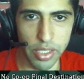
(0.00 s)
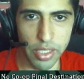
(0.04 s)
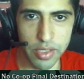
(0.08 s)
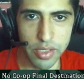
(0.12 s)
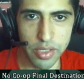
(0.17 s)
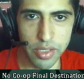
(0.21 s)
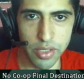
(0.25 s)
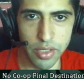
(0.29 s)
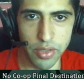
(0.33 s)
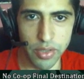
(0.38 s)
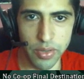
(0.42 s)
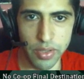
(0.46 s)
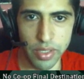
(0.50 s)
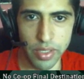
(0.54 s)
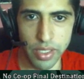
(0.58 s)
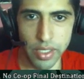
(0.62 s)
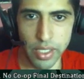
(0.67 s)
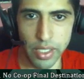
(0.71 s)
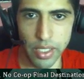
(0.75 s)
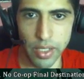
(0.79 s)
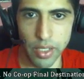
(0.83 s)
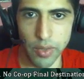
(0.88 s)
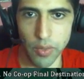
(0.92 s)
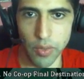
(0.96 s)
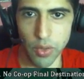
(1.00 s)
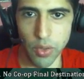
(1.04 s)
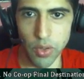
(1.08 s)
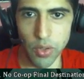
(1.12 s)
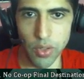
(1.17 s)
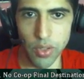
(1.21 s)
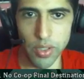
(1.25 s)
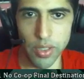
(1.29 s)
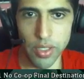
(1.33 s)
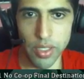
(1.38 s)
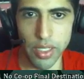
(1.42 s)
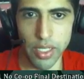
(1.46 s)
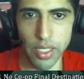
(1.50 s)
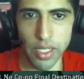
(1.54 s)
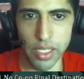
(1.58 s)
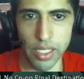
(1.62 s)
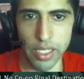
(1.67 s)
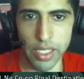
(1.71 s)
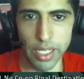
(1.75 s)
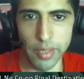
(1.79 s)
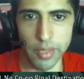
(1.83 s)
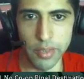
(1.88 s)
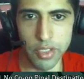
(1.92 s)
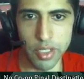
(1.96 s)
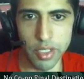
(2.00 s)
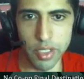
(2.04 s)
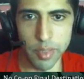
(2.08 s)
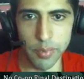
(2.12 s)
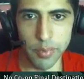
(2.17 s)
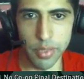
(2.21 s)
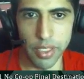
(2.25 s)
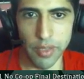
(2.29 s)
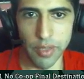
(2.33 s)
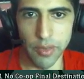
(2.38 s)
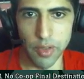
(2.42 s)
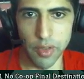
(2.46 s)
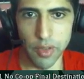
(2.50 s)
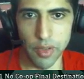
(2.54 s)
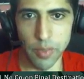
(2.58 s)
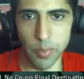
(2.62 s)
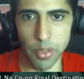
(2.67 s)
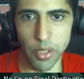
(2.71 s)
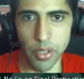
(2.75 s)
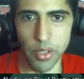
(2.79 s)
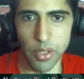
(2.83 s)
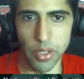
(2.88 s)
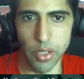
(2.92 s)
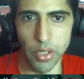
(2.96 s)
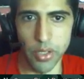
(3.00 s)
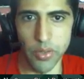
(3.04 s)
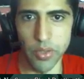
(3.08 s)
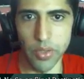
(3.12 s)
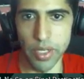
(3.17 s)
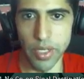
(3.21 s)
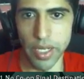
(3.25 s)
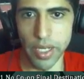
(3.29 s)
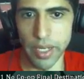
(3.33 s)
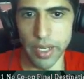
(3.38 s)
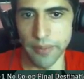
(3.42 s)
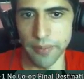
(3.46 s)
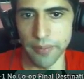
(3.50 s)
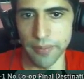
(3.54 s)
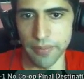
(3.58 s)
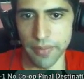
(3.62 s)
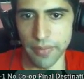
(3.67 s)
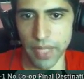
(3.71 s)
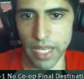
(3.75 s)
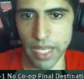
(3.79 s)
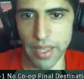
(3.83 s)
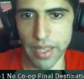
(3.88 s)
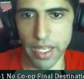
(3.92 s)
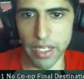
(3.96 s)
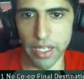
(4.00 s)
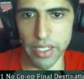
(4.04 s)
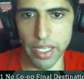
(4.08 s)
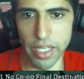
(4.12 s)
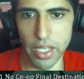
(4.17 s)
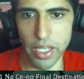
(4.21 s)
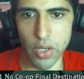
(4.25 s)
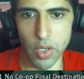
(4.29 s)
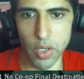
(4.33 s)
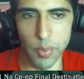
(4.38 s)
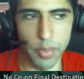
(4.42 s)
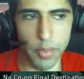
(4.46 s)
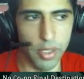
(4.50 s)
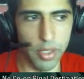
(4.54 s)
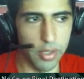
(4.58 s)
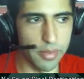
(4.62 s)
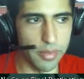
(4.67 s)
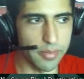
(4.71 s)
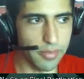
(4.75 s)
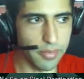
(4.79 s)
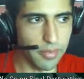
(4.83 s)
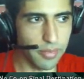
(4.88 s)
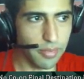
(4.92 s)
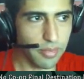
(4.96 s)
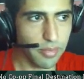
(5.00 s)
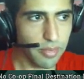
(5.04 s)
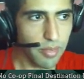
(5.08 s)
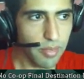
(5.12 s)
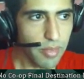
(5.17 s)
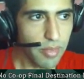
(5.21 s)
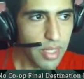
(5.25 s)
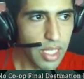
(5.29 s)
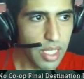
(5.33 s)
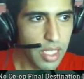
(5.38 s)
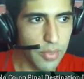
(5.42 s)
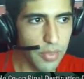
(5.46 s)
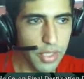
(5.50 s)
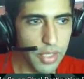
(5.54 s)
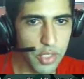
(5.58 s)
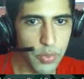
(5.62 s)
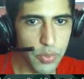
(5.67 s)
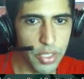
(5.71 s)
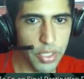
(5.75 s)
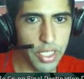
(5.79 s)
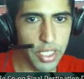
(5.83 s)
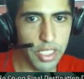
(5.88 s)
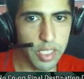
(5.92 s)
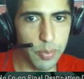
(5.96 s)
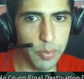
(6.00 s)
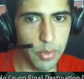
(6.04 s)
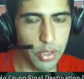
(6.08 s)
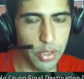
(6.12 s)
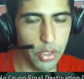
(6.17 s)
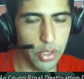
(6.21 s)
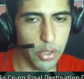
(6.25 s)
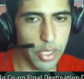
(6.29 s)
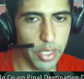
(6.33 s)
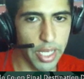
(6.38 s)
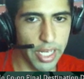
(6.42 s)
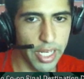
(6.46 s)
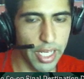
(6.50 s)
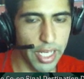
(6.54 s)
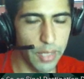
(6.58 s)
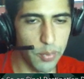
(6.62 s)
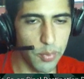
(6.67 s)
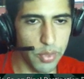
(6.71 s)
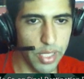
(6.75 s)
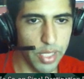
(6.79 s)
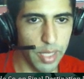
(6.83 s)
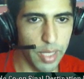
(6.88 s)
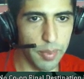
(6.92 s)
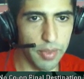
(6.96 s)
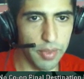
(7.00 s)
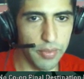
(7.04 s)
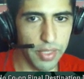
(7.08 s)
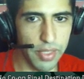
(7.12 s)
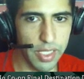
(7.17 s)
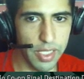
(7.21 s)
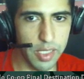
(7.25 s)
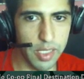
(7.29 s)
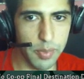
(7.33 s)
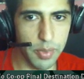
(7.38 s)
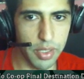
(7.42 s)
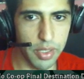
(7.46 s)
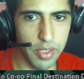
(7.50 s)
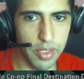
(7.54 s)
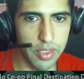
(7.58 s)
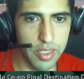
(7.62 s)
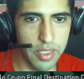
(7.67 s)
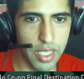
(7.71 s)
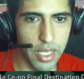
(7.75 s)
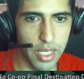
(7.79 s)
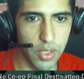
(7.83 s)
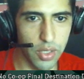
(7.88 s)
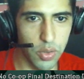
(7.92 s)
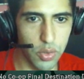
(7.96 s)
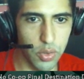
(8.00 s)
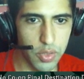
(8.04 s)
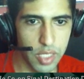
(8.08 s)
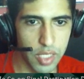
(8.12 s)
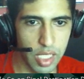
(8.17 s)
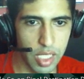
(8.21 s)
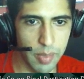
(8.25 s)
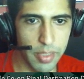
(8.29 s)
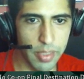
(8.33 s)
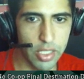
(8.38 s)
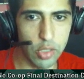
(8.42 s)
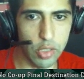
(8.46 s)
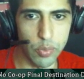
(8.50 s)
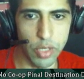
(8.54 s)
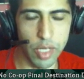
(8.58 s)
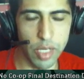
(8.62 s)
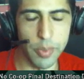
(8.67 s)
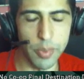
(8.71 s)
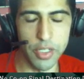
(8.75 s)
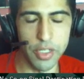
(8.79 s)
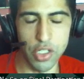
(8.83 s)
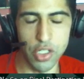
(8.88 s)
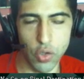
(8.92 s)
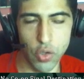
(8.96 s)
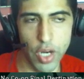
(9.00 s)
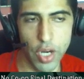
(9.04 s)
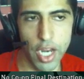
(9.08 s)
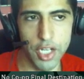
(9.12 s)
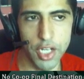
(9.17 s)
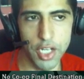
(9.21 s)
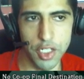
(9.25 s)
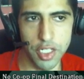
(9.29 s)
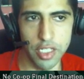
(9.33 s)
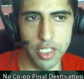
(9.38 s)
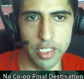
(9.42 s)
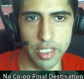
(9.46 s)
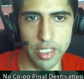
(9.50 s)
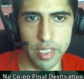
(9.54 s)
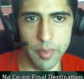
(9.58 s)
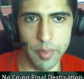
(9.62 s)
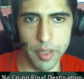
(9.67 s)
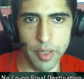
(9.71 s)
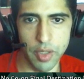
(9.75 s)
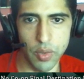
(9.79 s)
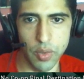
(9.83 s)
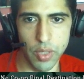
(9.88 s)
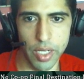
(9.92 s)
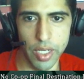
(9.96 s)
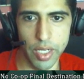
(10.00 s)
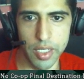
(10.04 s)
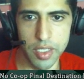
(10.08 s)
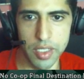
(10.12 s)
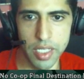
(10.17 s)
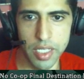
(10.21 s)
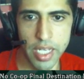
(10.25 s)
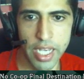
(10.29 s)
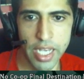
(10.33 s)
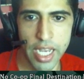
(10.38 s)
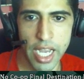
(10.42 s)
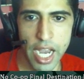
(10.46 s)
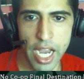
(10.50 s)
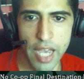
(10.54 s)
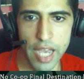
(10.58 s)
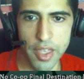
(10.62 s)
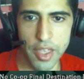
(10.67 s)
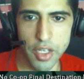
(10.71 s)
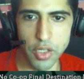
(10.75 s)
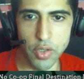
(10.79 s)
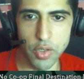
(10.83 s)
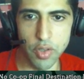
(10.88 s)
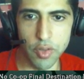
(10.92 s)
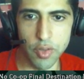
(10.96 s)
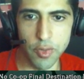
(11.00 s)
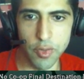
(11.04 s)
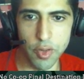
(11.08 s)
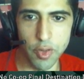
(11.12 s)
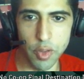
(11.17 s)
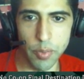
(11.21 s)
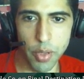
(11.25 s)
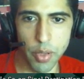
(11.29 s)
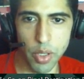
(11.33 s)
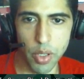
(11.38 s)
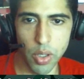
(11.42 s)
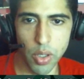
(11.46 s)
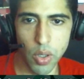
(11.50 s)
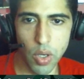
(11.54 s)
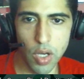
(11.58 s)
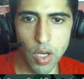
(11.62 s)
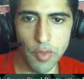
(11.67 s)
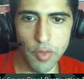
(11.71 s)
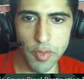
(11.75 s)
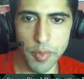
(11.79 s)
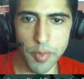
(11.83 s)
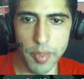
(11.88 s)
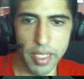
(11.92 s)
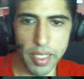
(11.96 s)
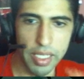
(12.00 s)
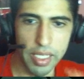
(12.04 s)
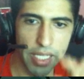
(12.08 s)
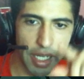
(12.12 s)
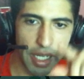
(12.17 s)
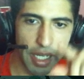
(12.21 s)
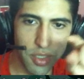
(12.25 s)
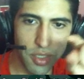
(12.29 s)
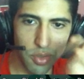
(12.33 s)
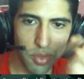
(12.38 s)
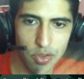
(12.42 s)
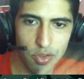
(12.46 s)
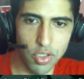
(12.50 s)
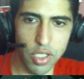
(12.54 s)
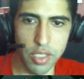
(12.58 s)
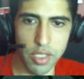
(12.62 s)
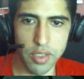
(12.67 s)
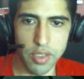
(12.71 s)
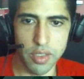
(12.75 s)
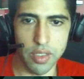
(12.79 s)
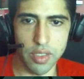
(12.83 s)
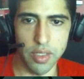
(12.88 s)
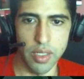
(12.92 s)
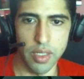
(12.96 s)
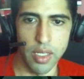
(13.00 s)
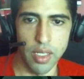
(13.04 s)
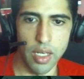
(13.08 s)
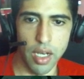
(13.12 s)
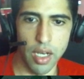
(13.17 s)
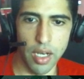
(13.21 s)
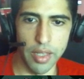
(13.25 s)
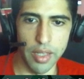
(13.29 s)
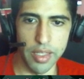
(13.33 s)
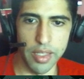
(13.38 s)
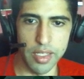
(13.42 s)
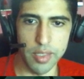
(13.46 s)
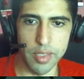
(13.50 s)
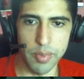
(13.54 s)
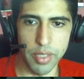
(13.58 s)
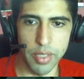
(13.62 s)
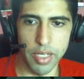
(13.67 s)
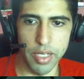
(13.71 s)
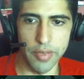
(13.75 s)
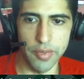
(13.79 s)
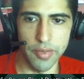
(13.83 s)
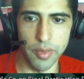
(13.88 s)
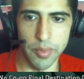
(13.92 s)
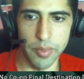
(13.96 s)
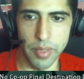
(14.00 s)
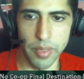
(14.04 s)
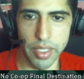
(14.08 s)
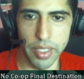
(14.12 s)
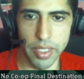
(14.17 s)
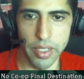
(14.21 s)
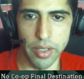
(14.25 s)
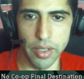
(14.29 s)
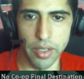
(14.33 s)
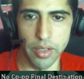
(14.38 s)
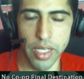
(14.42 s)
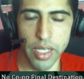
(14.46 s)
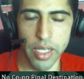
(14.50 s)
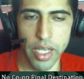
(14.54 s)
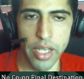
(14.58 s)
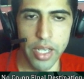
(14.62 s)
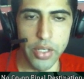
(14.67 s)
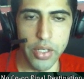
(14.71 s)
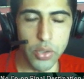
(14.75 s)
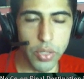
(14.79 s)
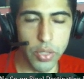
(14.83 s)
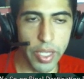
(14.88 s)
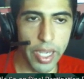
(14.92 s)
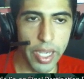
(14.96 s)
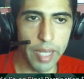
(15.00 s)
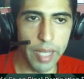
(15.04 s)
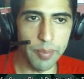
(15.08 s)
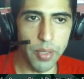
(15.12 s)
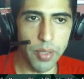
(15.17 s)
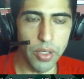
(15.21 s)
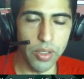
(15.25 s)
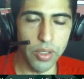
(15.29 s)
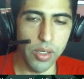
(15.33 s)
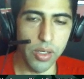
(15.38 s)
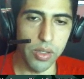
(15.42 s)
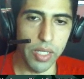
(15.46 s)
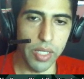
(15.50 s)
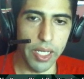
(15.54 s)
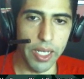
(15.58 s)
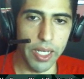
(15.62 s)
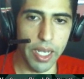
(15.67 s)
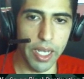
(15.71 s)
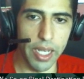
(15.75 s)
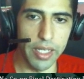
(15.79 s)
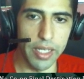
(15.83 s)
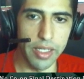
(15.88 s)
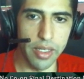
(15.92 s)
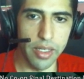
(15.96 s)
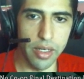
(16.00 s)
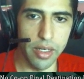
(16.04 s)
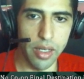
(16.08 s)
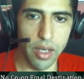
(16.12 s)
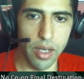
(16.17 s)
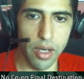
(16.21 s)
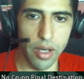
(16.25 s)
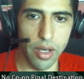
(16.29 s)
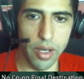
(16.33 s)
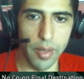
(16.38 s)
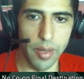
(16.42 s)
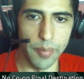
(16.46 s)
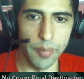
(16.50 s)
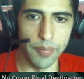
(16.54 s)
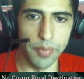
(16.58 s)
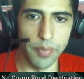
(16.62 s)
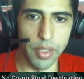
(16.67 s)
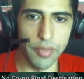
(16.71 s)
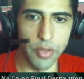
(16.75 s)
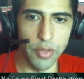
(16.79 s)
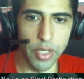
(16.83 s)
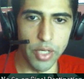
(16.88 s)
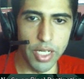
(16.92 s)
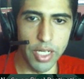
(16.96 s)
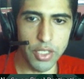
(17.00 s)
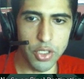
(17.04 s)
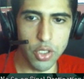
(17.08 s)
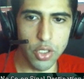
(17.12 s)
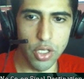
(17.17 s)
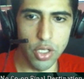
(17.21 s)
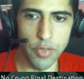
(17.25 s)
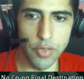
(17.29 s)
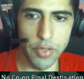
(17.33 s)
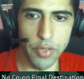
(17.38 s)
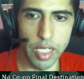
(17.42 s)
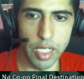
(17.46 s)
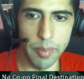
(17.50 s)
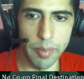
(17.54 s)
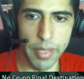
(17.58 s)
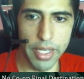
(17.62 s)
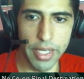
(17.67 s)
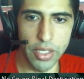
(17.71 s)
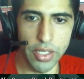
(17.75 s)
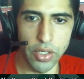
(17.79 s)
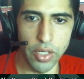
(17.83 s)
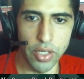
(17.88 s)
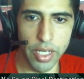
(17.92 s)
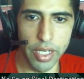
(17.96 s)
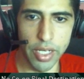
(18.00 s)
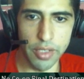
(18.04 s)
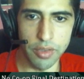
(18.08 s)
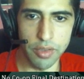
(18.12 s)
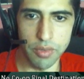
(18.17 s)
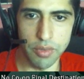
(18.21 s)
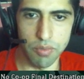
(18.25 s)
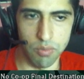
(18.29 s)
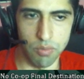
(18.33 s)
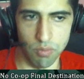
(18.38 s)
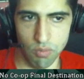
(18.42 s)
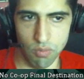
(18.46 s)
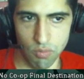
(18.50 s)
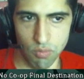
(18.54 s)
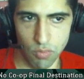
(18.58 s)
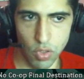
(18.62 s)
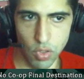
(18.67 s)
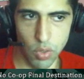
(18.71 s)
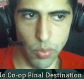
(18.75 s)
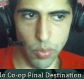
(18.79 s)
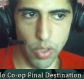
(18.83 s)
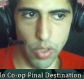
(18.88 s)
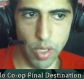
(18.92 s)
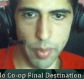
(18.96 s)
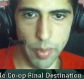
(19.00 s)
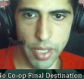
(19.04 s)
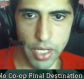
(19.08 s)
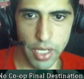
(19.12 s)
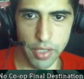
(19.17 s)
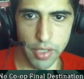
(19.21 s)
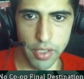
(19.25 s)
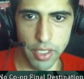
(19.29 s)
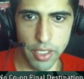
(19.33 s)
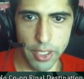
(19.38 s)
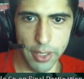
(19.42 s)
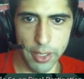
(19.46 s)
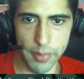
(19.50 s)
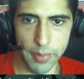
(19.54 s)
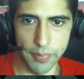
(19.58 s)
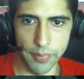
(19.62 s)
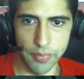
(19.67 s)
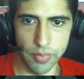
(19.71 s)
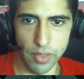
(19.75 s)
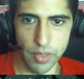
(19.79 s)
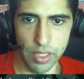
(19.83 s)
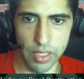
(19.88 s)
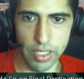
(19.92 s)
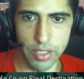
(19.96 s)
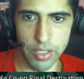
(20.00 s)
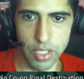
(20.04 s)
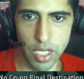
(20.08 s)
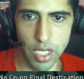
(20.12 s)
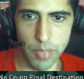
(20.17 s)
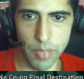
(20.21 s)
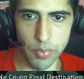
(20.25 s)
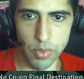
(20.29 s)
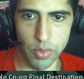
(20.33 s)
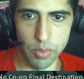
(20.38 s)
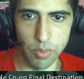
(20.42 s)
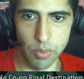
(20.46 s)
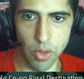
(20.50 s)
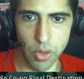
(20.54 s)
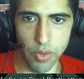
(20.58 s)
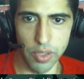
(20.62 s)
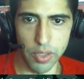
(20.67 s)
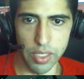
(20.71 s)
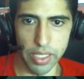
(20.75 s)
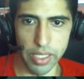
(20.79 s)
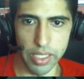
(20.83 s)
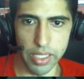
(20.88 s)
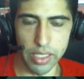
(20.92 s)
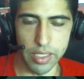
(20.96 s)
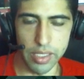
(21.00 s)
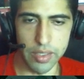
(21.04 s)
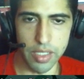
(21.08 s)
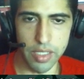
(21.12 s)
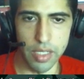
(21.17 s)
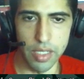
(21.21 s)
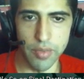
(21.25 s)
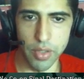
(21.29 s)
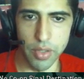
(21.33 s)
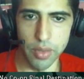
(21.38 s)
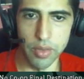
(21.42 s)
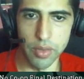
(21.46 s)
So roll, light jump, full pogo, and that'll get you up here. The reason why you need to pull your cane out preemptively is because that hoots enemy, you'll pretty much crash into him otherwise. And then you do a full pogo off of him that lands you just on this platform right here. You can pogo like I did, but if you're not sure if you're going to make it or not, don't worry about it. Ledge hop will more than likely save you.